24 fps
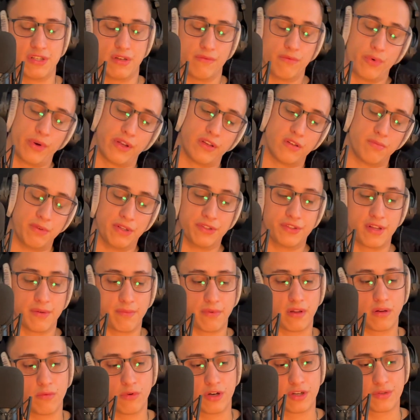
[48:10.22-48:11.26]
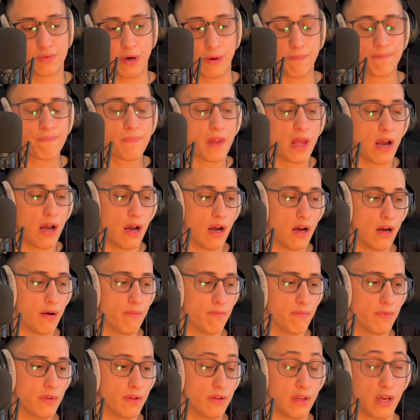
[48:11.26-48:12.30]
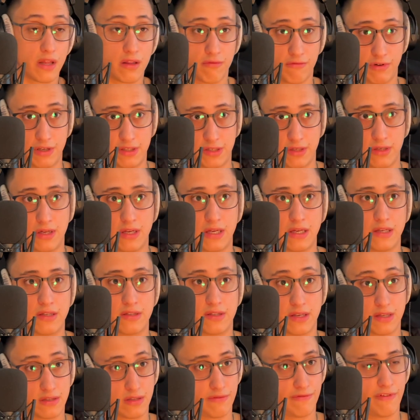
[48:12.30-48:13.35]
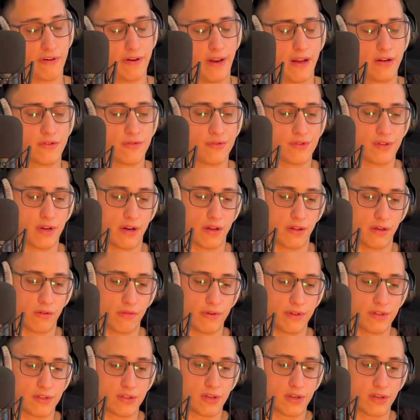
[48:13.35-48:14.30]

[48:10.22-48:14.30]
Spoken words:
of wanting to build something that works well. The other reason is there's the financial side of the coin.